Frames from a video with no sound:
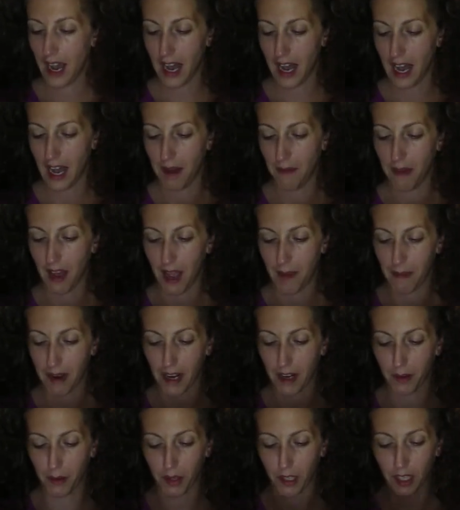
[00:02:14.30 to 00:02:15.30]
Um, I
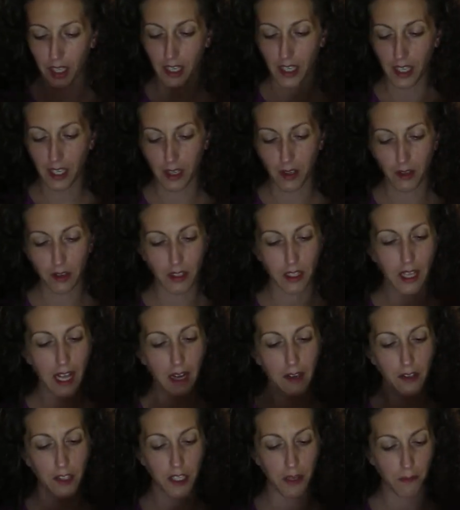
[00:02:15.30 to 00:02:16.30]
made a really cute
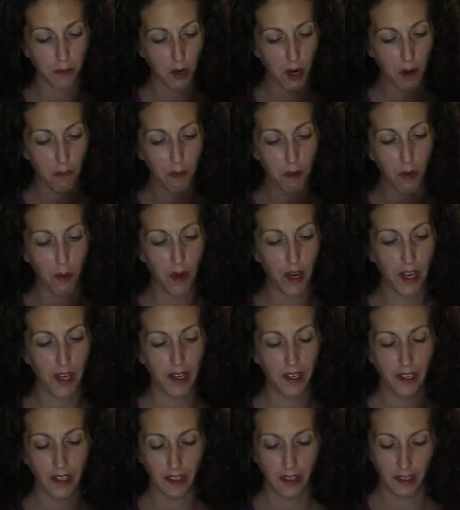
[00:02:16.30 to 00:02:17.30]
slouchy purple
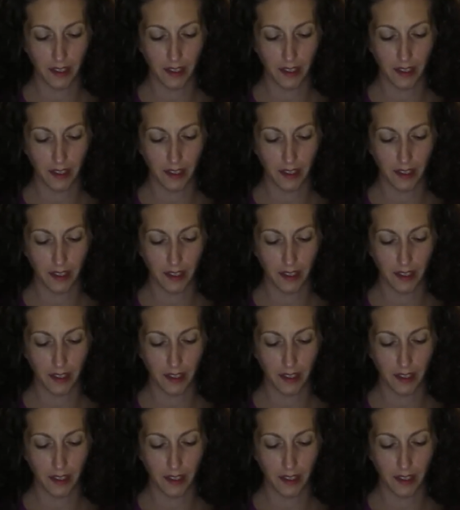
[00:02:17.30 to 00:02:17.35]
one.